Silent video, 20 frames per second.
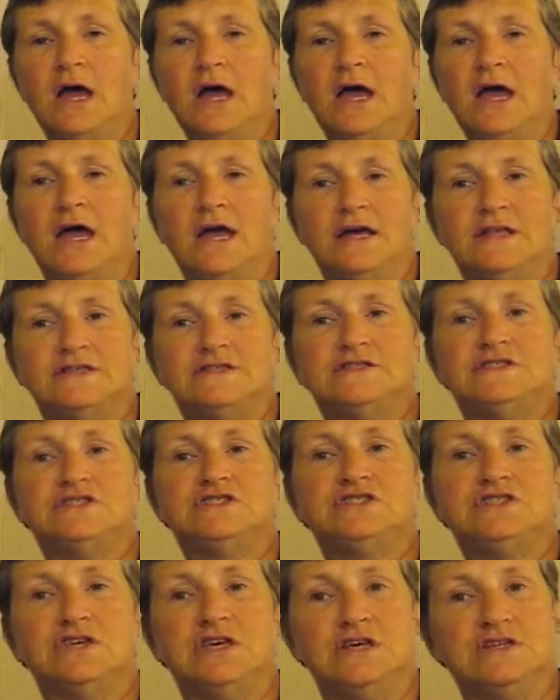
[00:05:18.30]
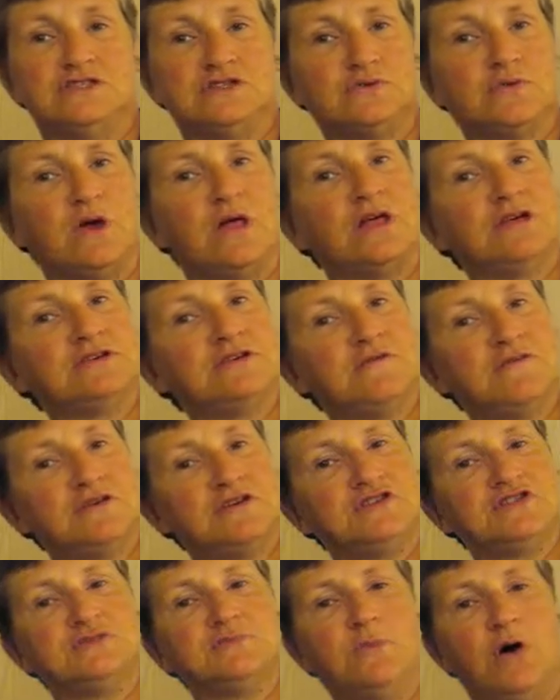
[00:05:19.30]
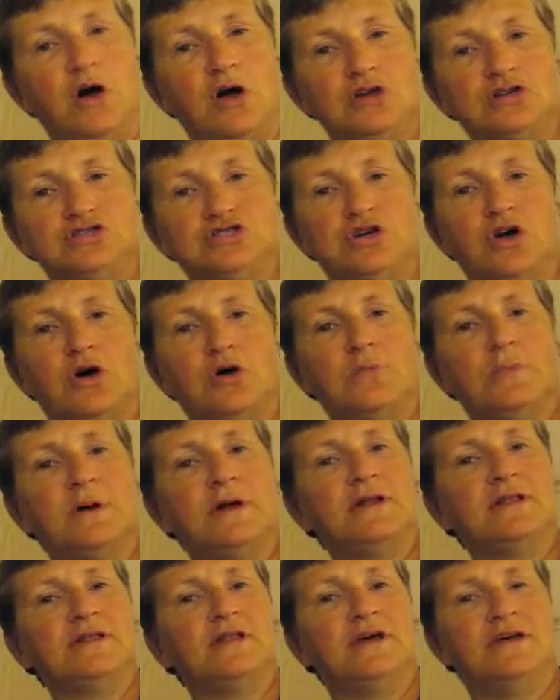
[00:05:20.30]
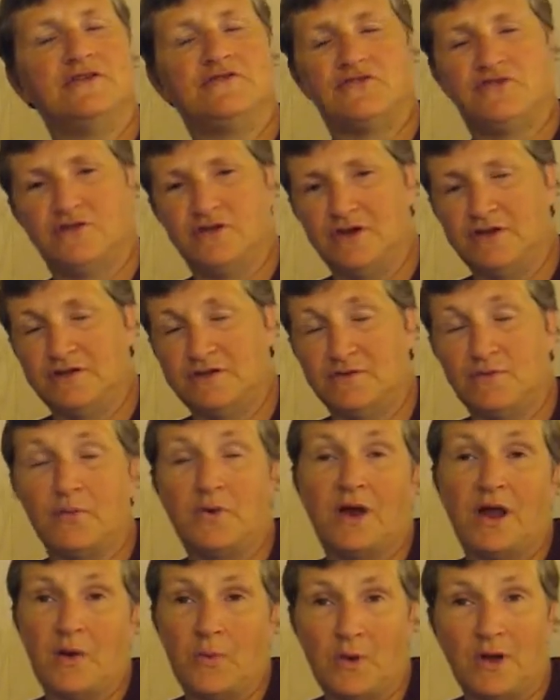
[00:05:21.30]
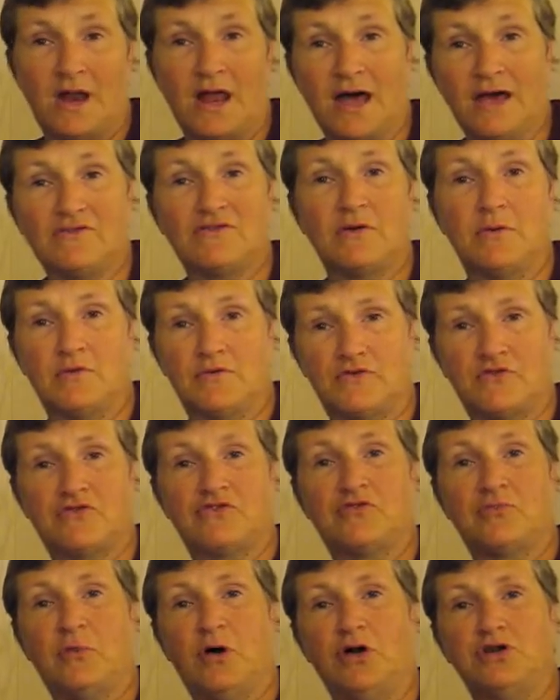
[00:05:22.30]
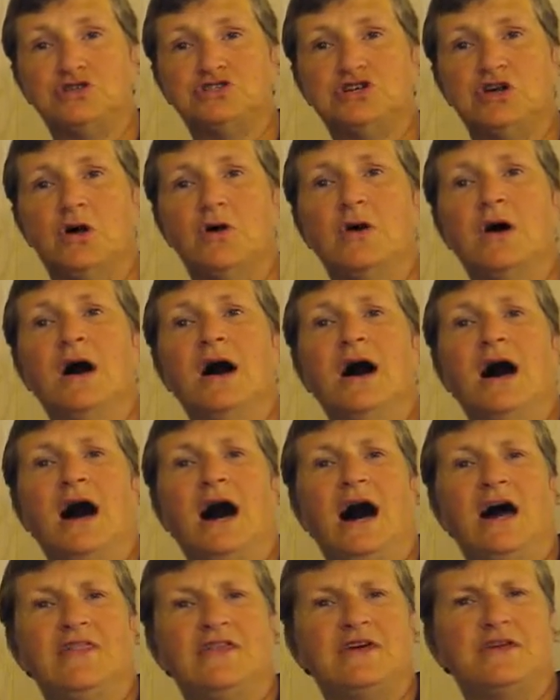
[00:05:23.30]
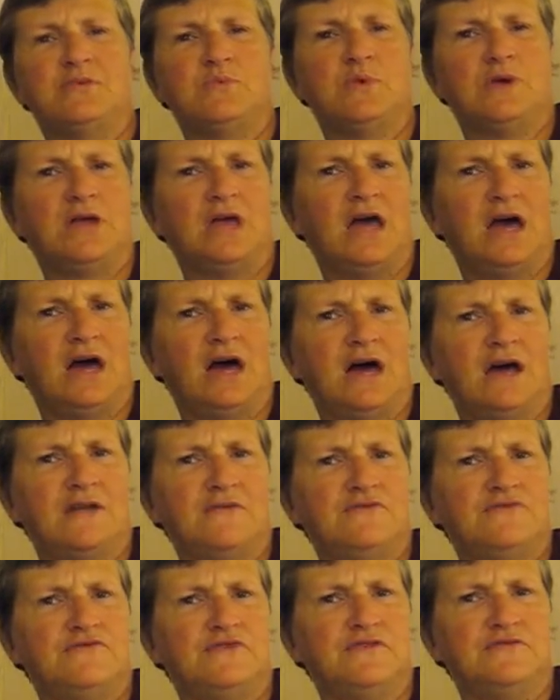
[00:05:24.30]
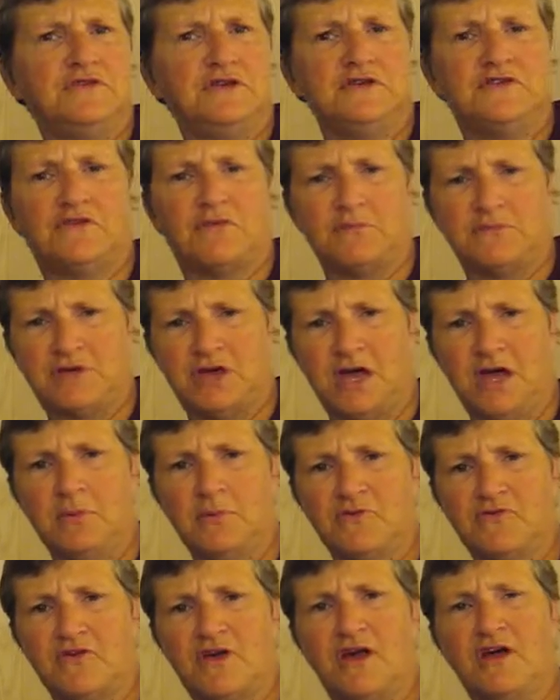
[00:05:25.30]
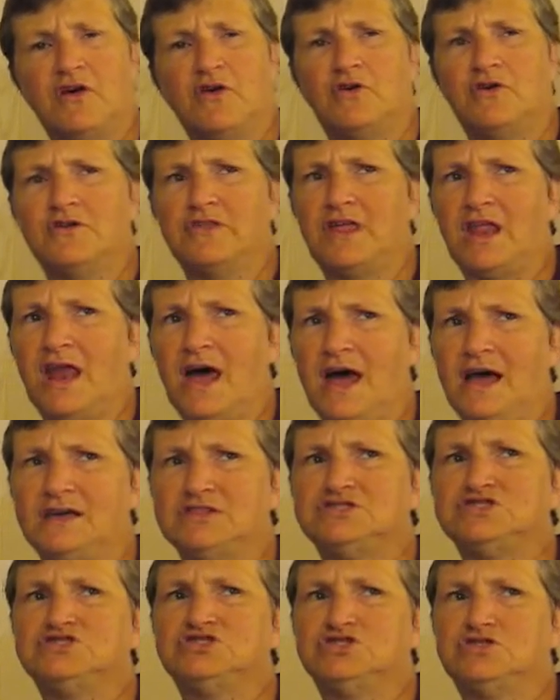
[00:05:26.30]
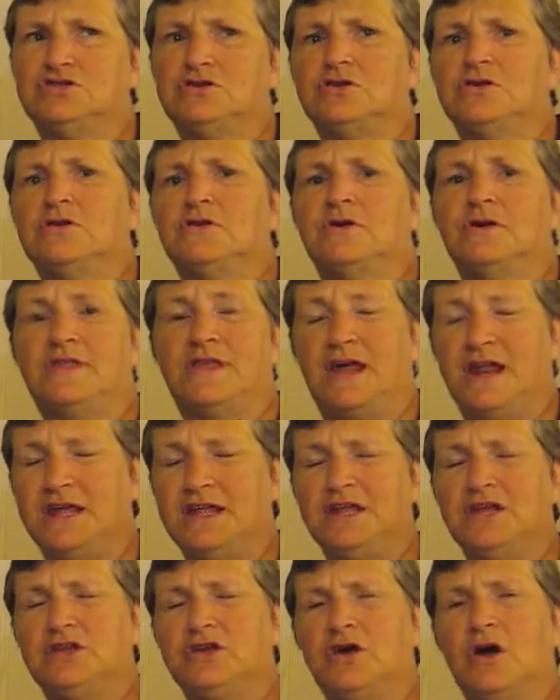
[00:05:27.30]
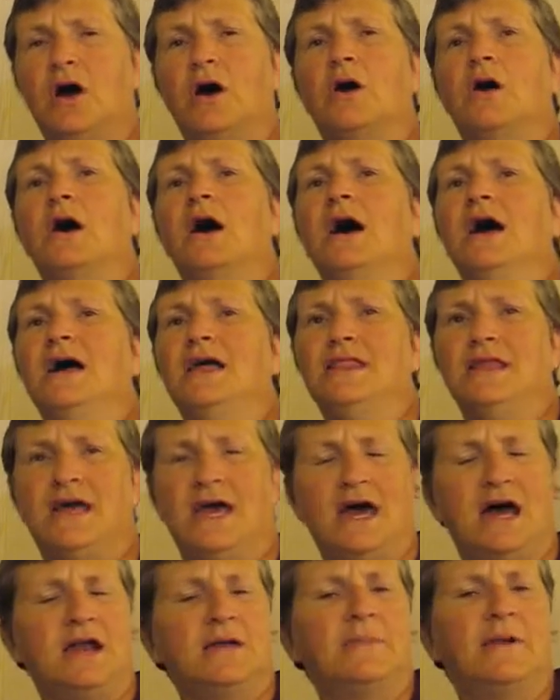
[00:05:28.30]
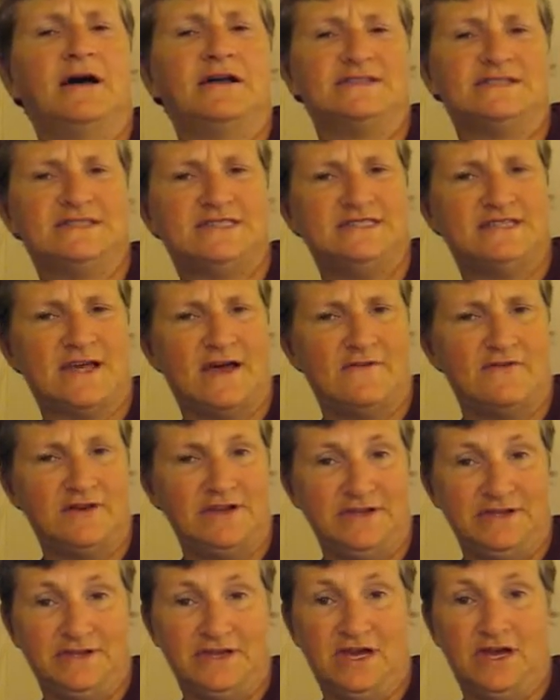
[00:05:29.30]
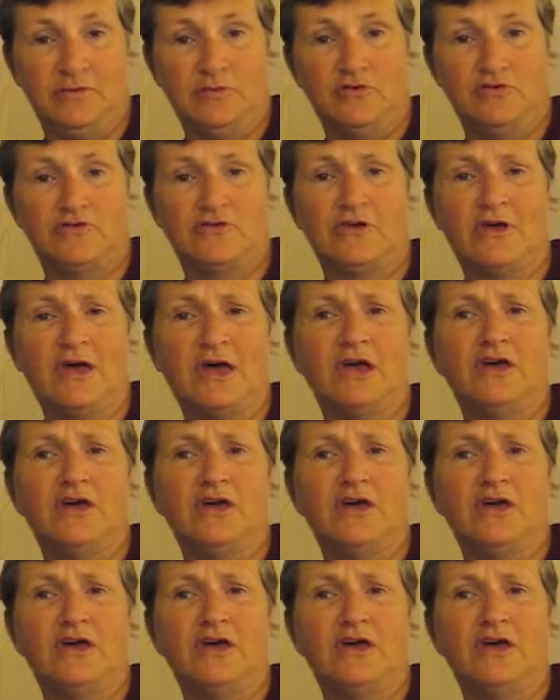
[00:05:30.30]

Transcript: It's a relatively small show, but when I went last time it was a small show. I think we had 50-some tables. I heard the last year that I didn't go, they had about 70 tables.